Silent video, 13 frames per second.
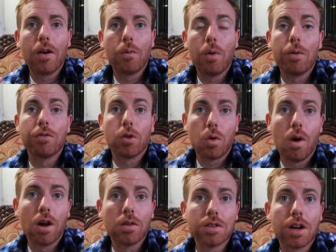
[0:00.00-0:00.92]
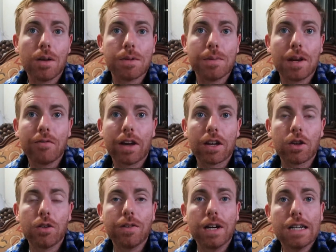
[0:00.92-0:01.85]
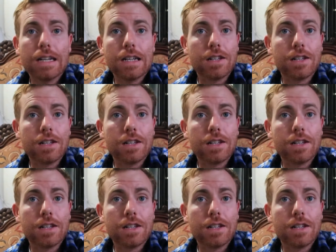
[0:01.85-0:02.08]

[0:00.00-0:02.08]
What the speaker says: well, we've got quite a long time spent in Vancouver,